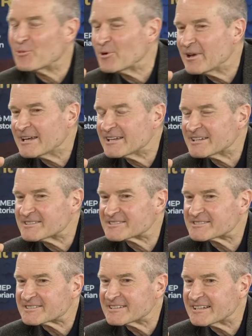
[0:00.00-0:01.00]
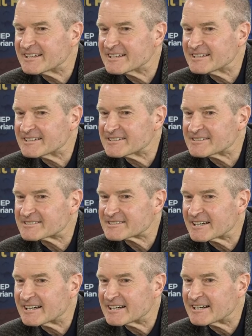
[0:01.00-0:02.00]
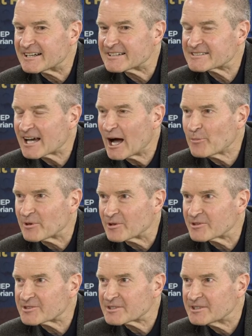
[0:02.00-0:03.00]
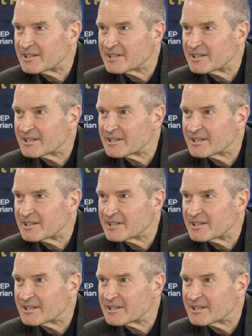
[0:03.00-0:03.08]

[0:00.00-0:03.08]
Is toppled,